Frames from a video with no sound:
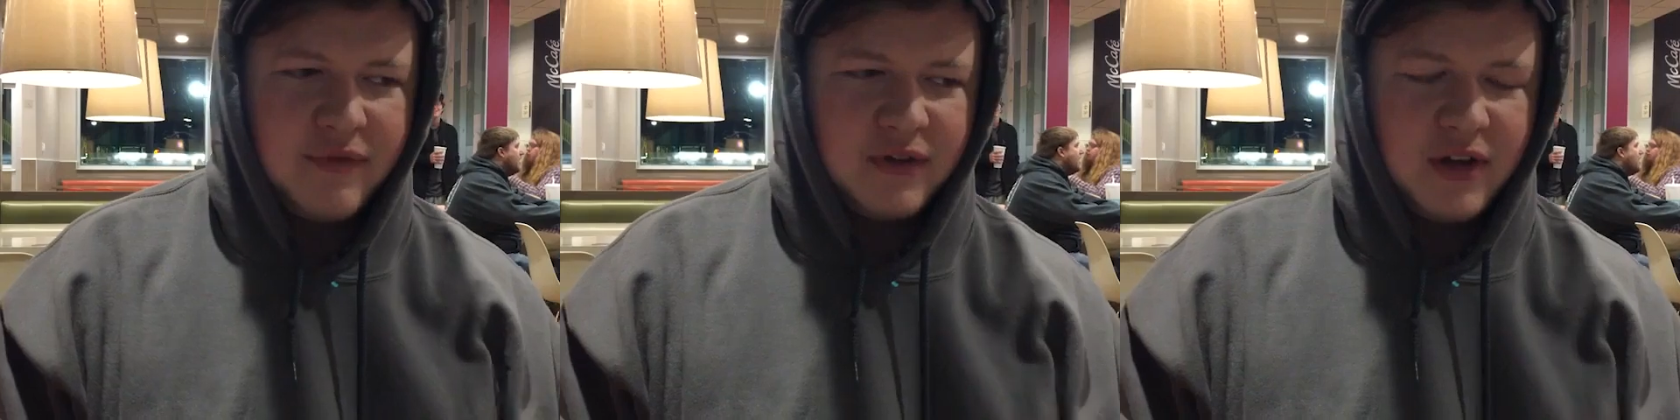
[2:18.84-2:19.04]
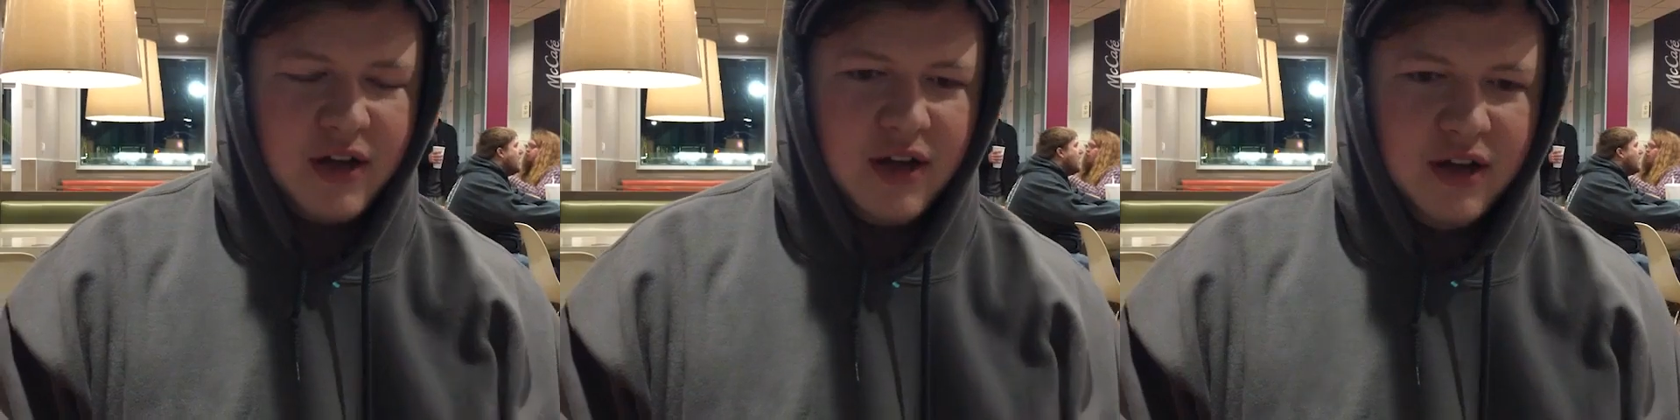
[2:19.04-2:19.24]
you
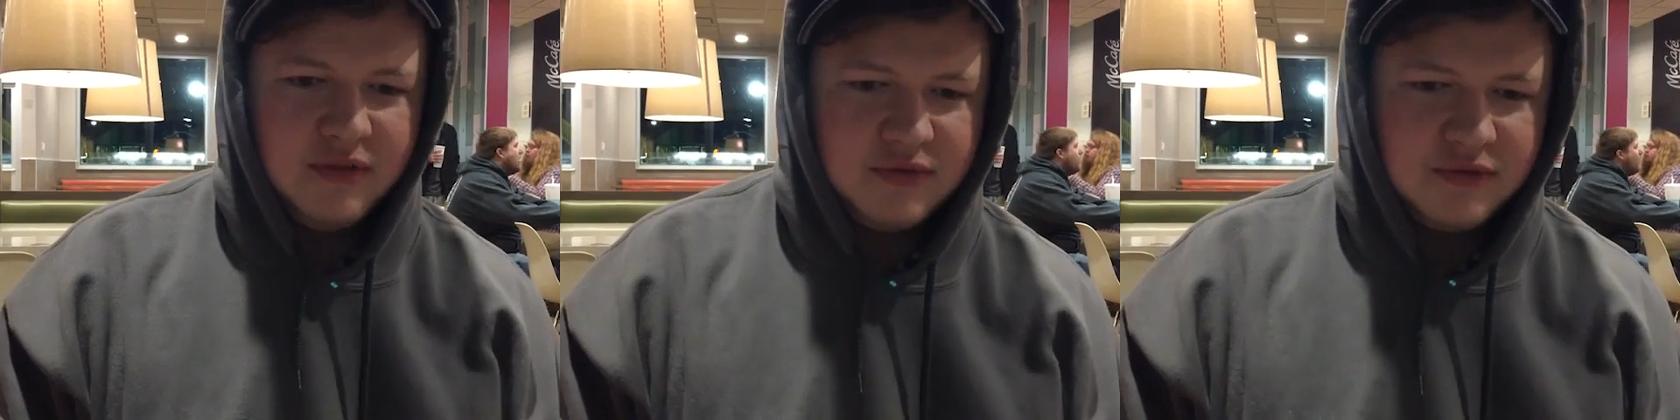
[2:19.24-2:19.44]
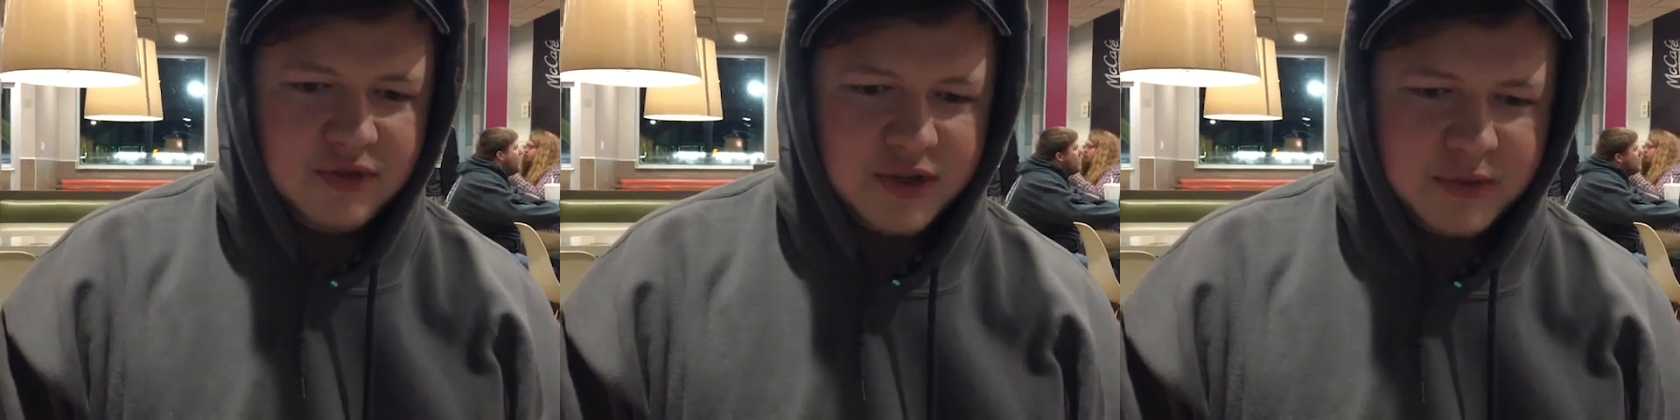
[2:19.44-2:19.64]
have to
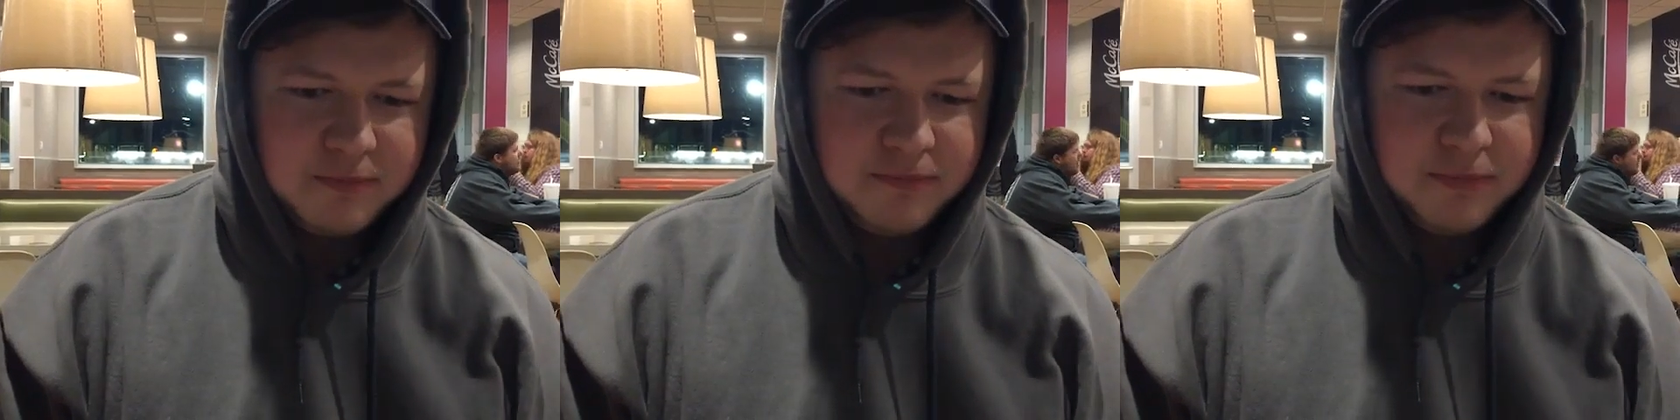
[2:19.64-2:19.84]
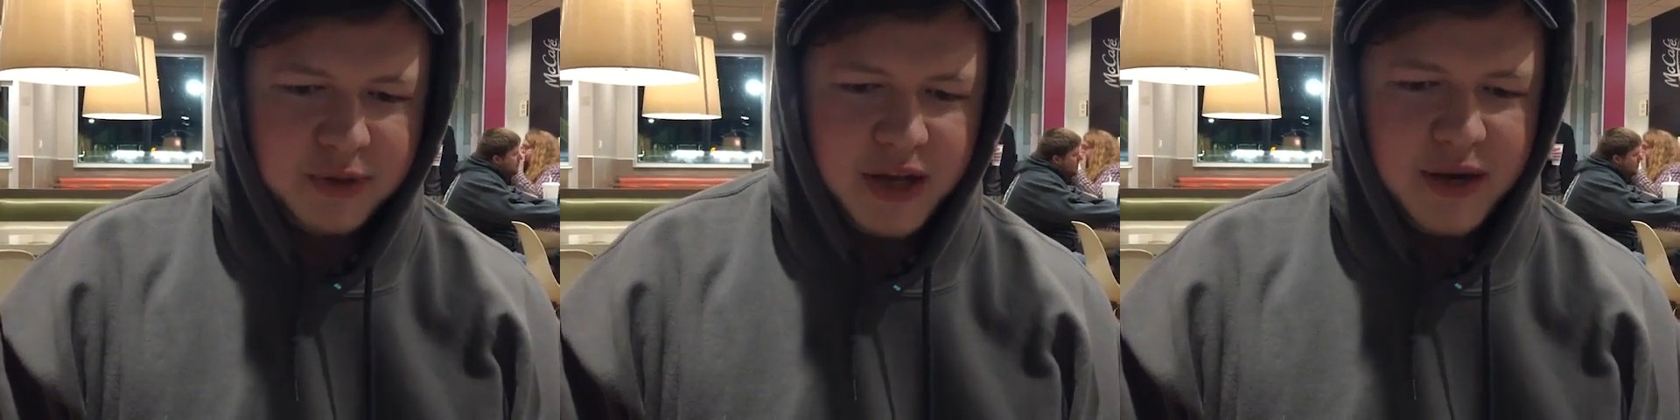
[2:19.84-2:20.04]
just
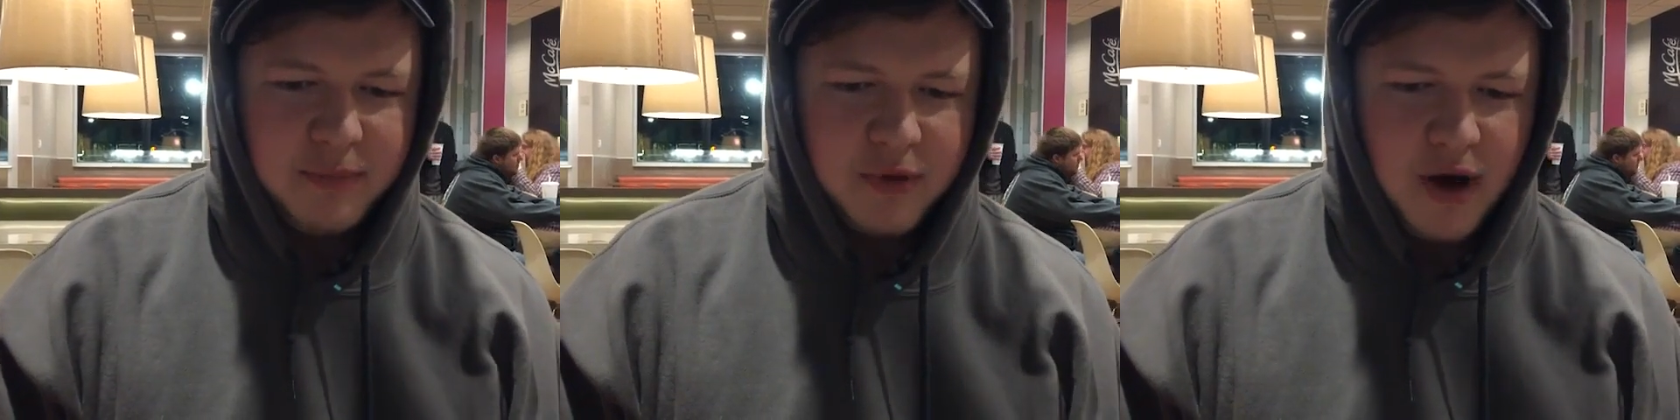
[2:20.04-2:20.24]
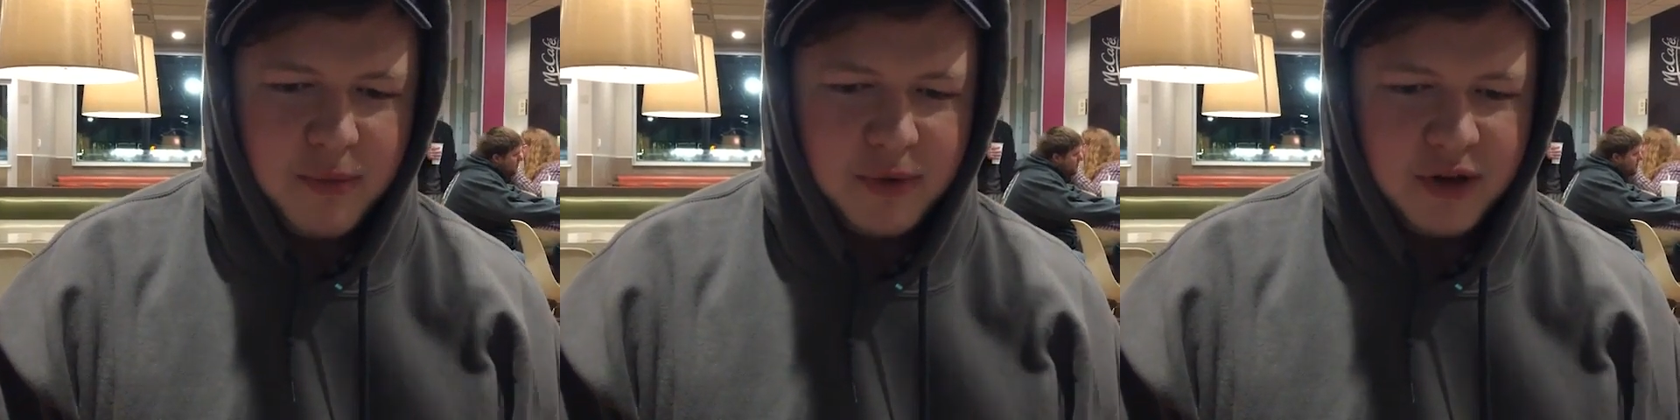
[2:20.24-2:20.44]
play
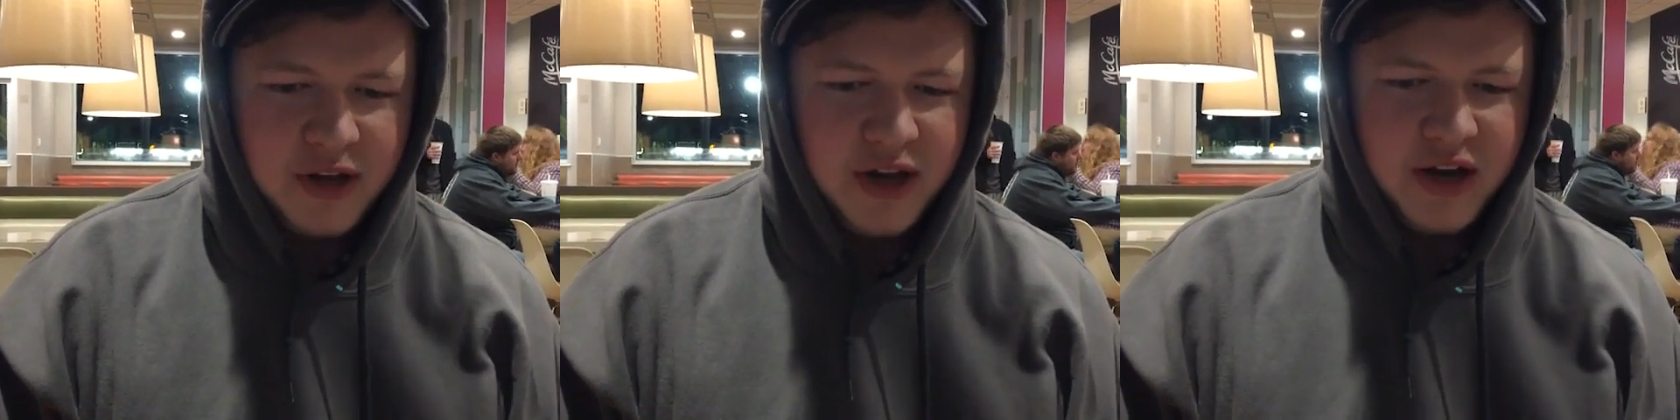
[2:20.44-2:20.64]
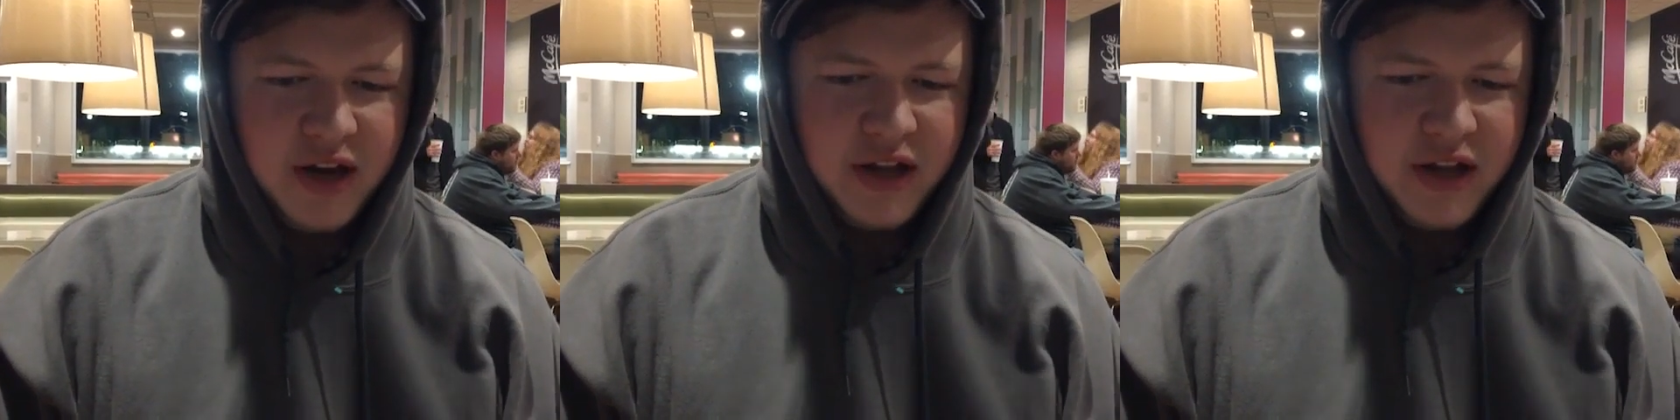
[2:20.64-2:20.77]
properly.